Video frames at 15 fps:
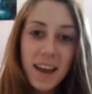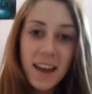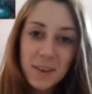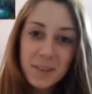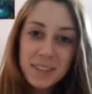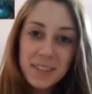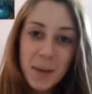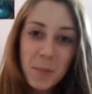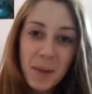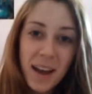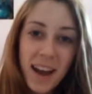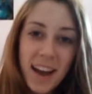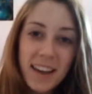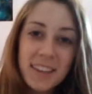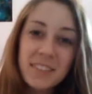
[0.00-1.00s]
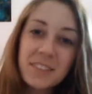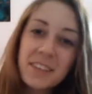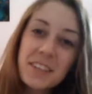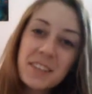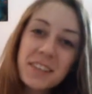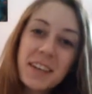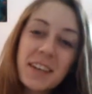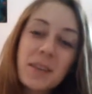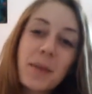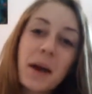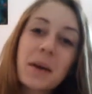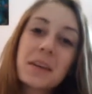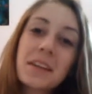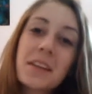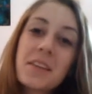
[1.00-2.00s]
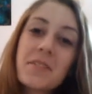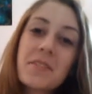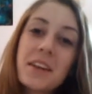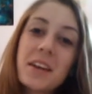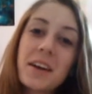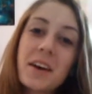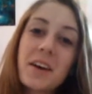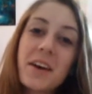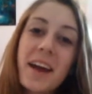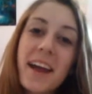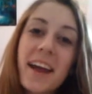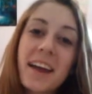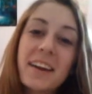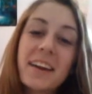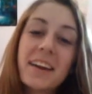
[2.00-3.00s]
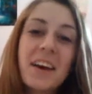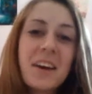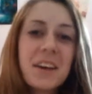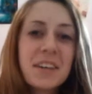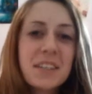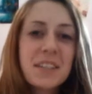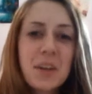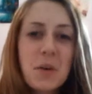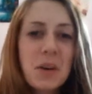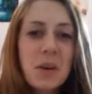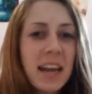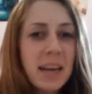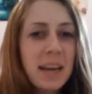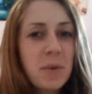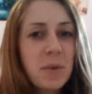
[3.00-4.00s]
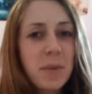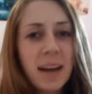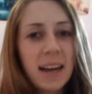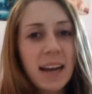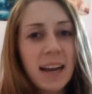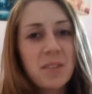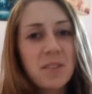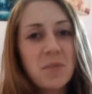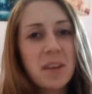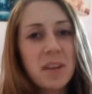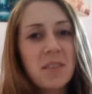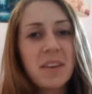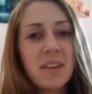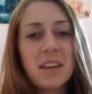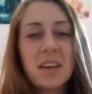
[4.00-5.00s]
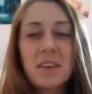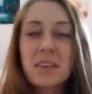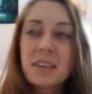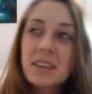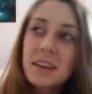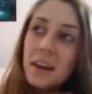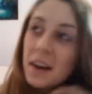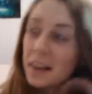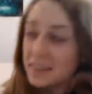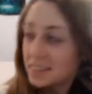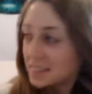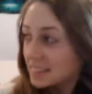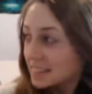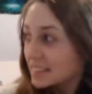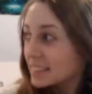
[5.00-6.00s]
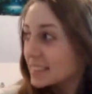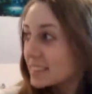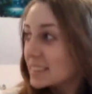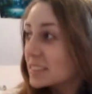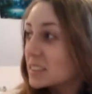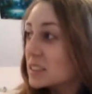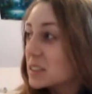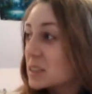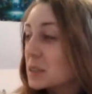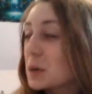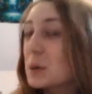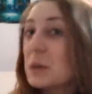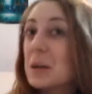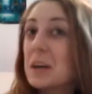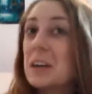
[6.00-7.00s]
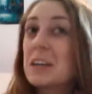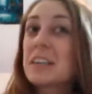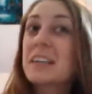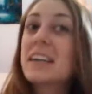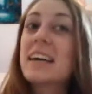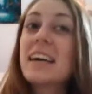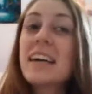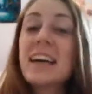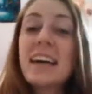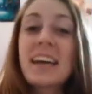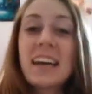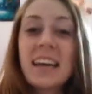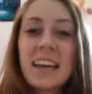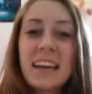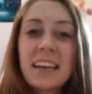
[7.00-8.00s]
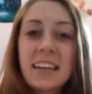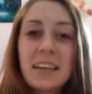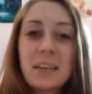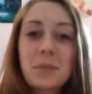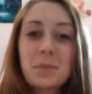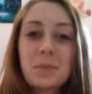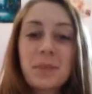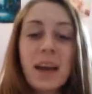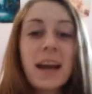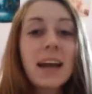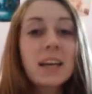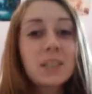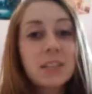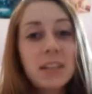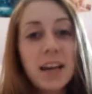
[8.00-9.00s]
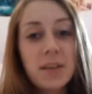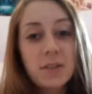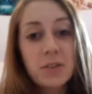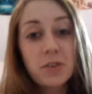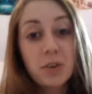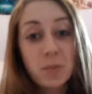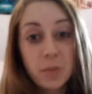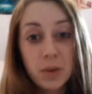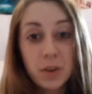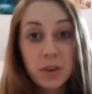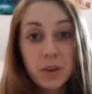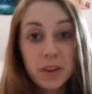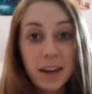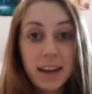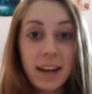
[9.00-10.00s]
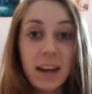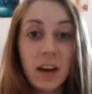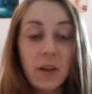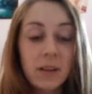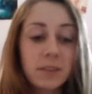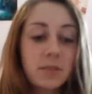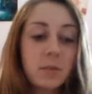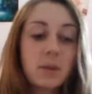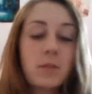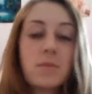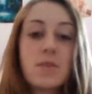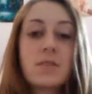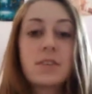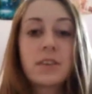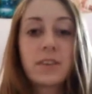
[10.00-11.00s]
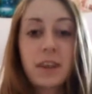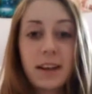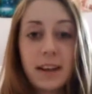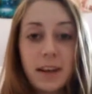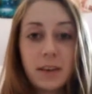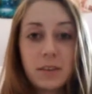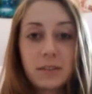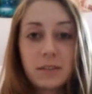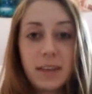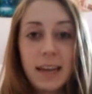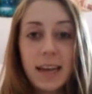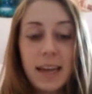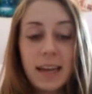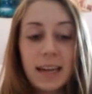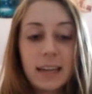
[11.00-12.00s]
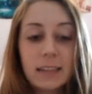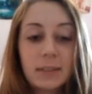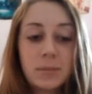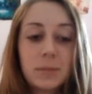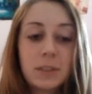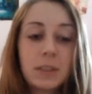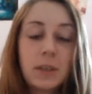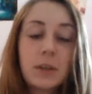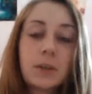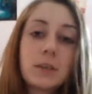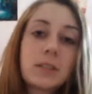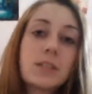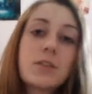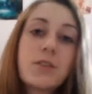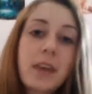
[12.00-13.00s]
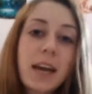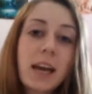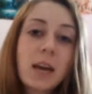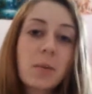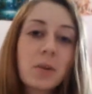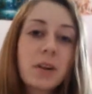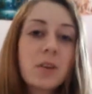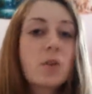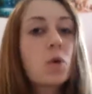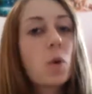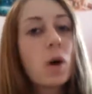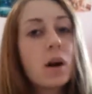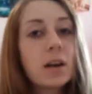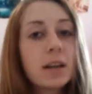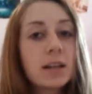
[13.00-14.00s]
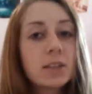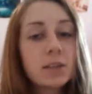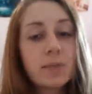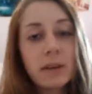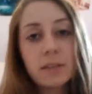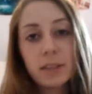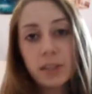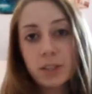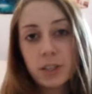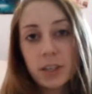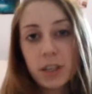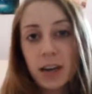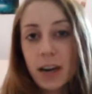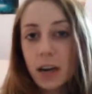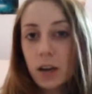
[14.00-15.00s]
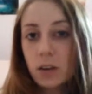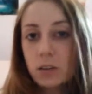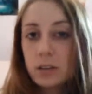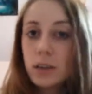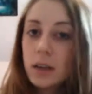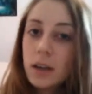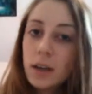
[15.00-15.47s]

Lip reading: Hey, what's up guys? Rachel here, back with another video, and so glad to be back. I haven't made a video in God so long, and I actually have a new computer right now. This is what I'm using right now, and so it's a new camera, new quality, so I'm not really sure how